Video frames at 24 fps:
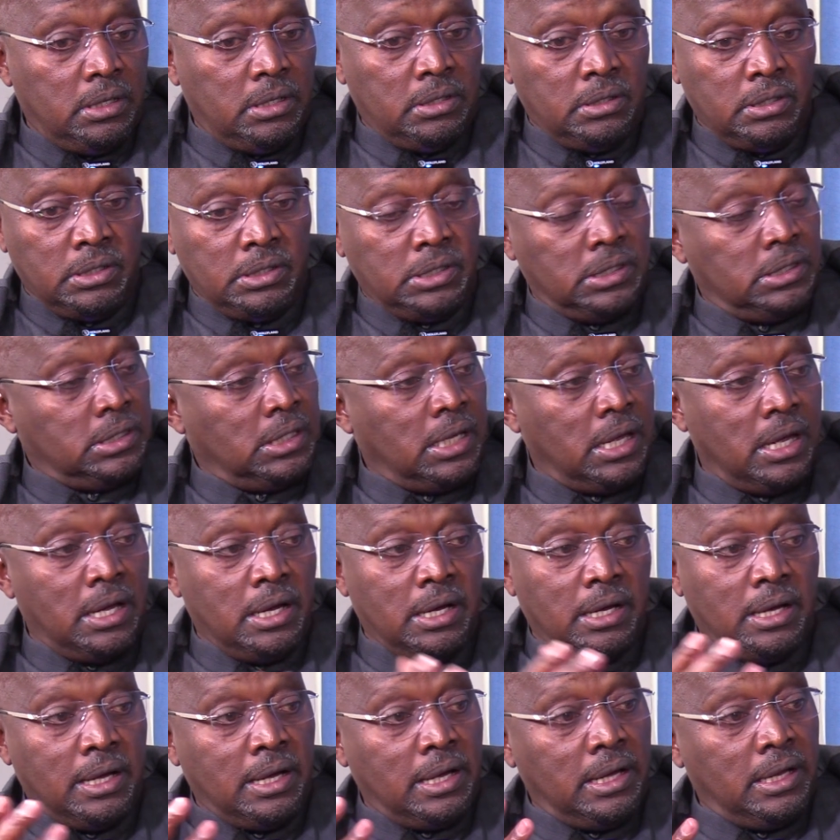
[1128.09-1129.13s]
This is a
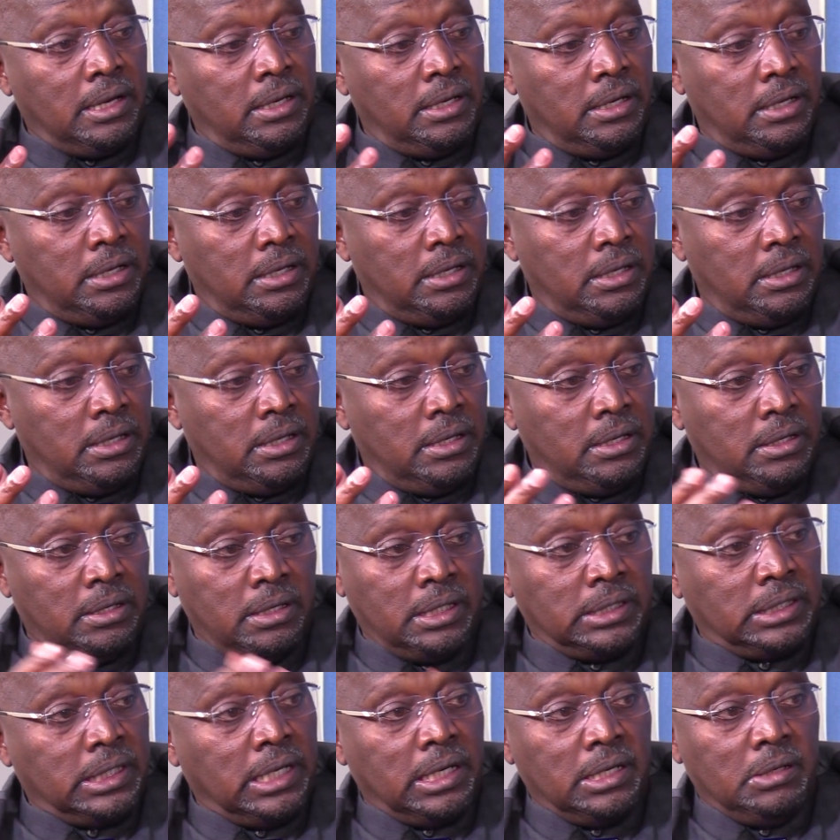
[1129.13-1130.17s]
young girl
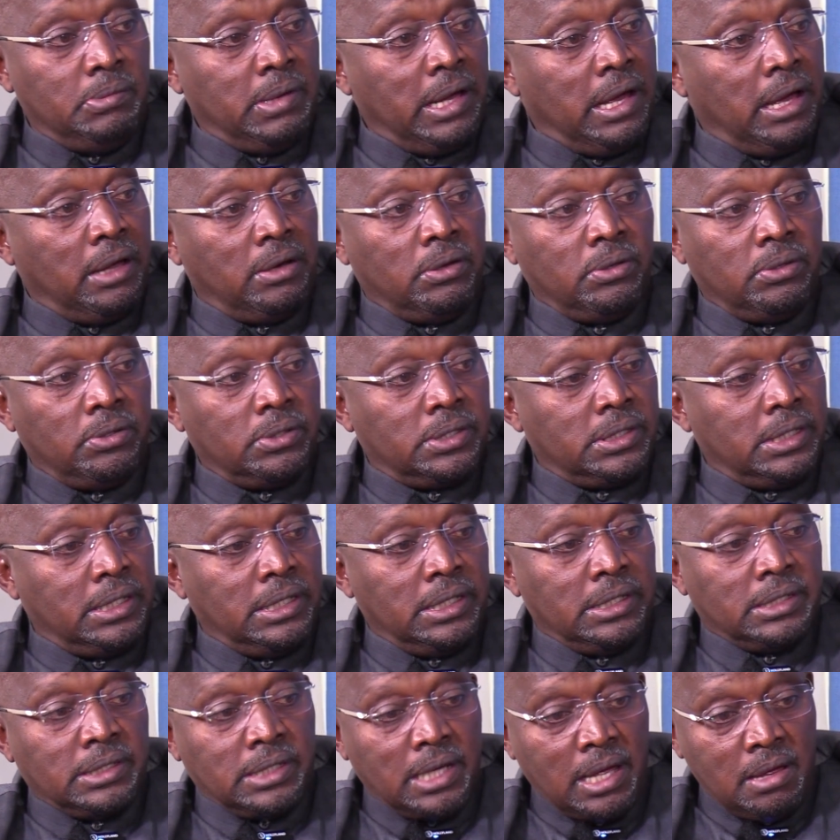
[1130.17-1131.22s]
that I admire a lot.
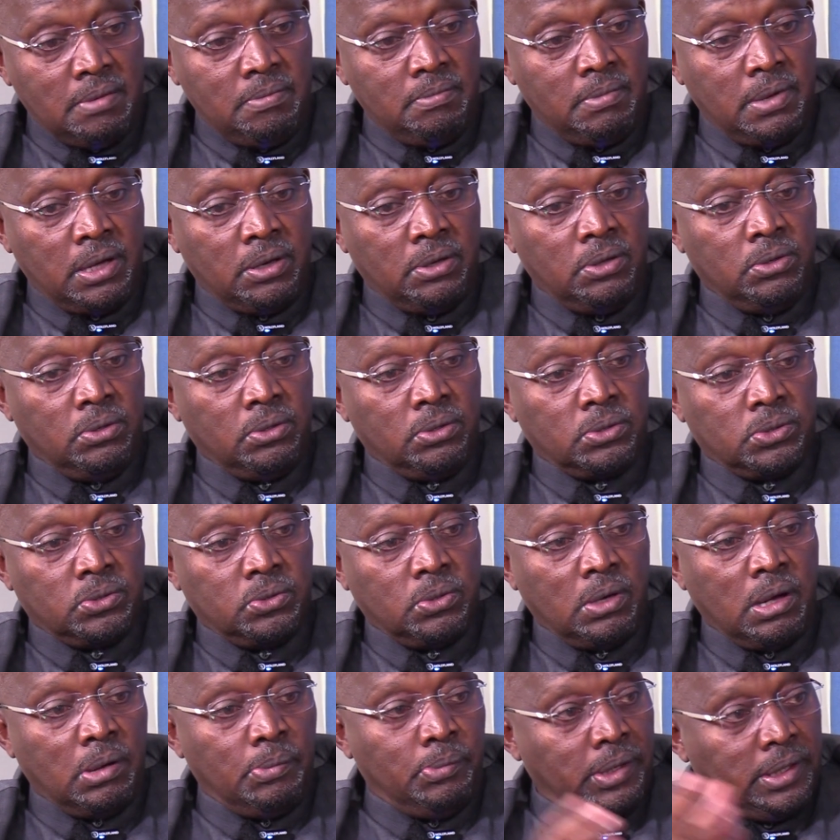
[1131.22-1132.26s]
Anytime I go to
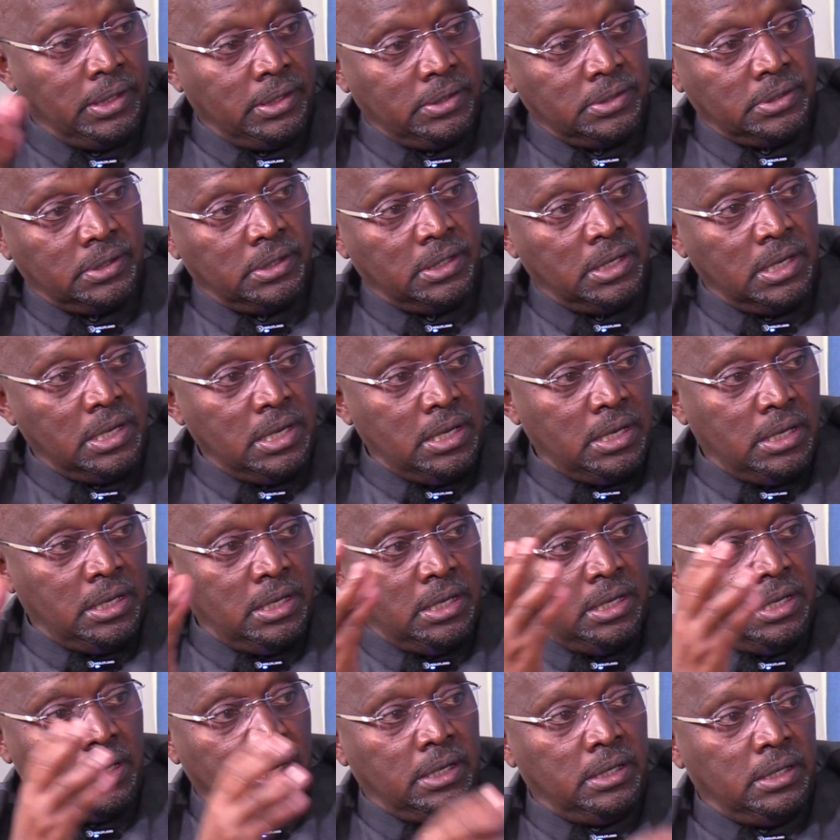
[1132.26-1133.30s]
her place
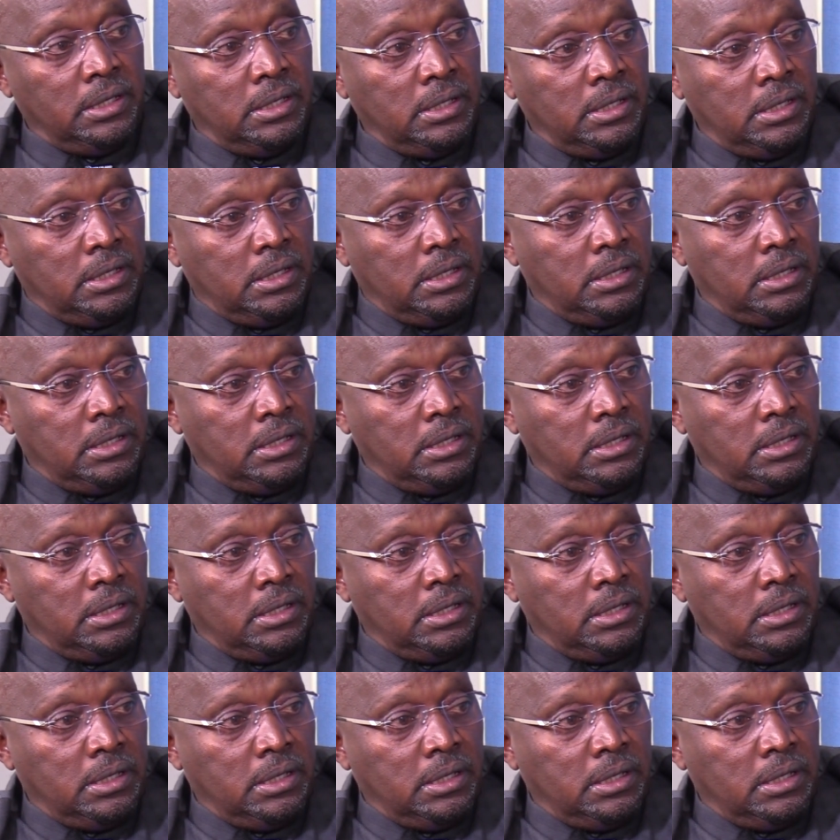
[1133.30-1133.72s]
here in